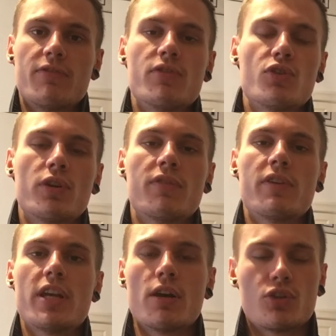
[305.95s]
If you enjoyed the
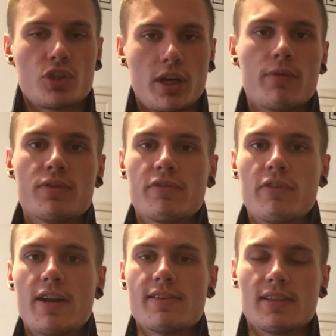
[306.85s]
video, share it with your
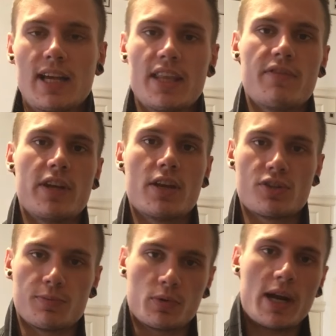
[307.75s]
friends, like the video,
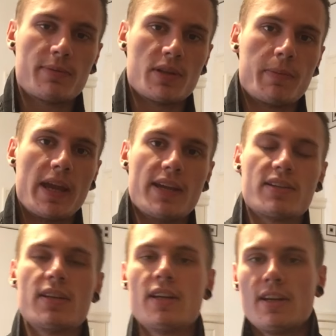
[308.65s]
subscribe to the
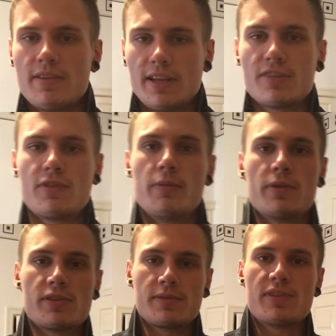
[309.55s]
page. Thanks very
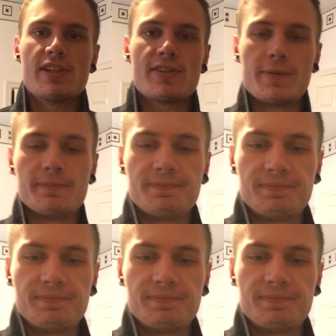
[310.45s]
much. See you soon.